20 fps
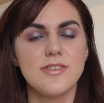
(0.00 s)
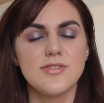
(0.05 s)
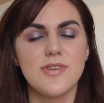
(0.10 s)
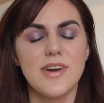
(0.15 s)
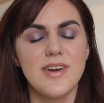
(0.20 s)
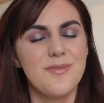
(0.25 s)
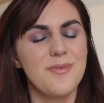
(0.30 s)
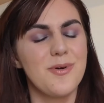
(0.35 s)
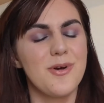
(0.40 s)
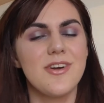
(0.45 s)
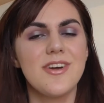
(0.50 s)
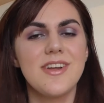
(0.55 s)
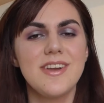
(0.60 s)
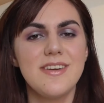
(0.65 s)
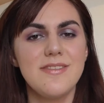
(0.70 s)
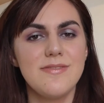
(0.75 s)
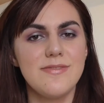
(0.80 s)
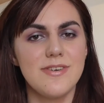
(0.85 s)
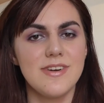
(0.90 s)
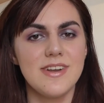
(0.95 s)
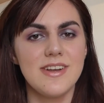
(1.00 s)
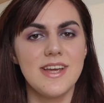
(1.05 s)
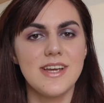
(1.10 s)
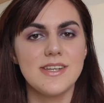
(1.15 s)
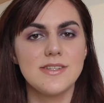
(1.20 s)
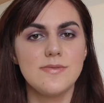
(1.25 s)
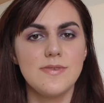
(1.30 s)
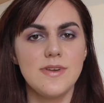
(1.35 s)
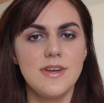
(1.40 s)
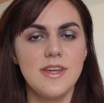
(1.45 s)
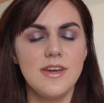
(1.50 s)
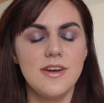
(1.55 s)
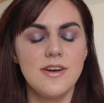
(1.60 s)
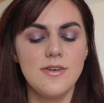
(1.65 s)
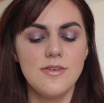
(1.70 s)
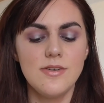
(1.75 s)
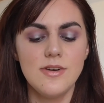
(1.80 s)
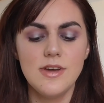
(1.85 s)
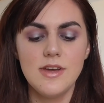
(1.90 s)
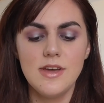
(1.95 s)
try to work on it for the next
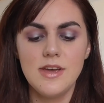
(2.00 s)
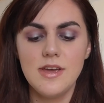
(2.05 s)
video,